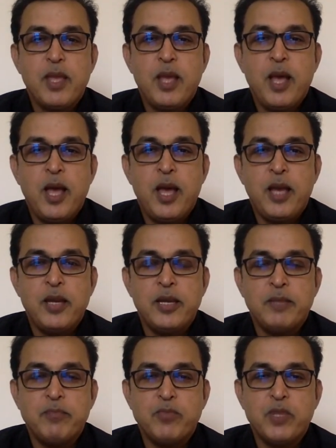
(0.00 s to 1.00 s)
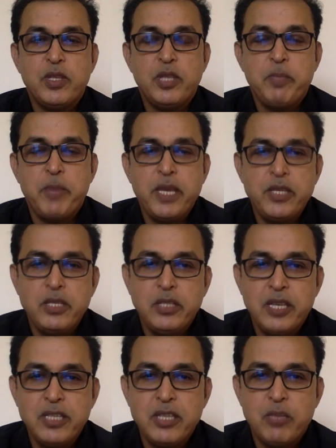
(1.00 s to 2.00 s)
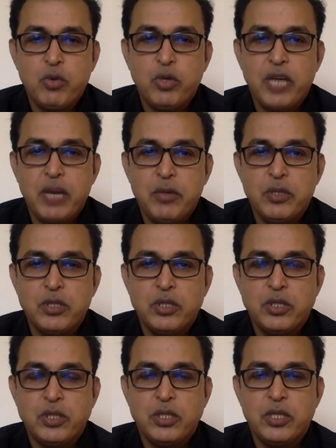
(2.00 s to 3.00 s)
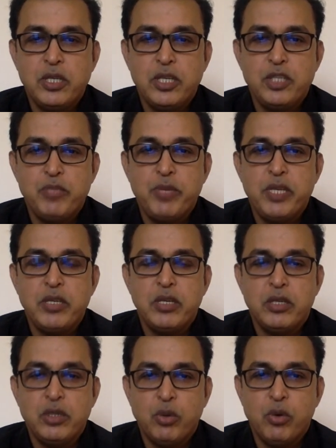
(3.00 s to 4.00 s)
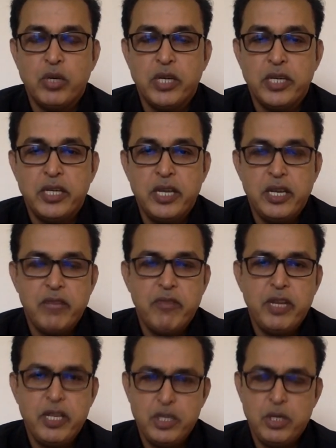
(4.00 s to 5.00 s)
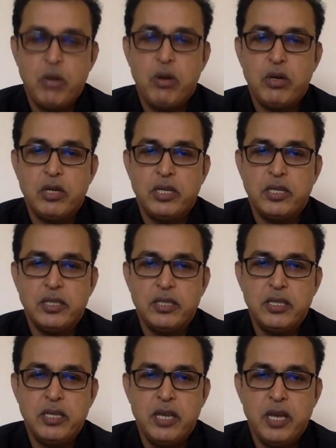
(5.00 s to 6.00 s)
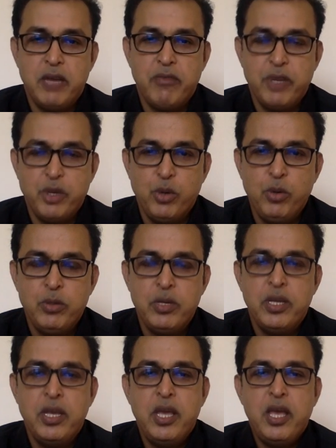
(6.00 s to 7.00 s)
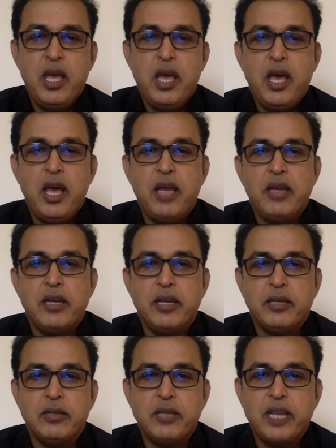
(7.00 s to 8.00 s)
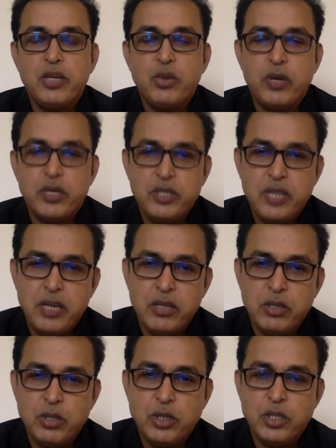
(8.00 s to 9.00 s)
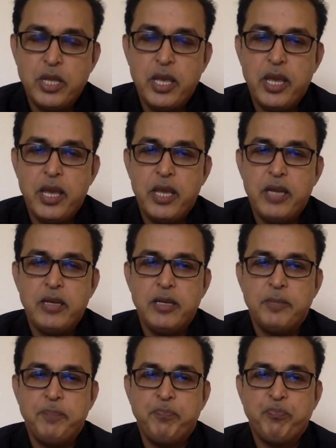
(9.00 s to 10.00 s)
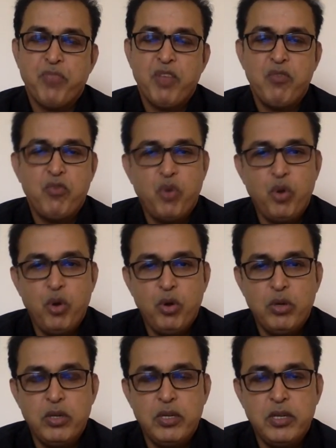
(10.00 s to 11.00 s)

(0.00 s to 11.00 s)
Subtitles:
And the basic things about diabetes is being told in a very short video, and try to understand this and follow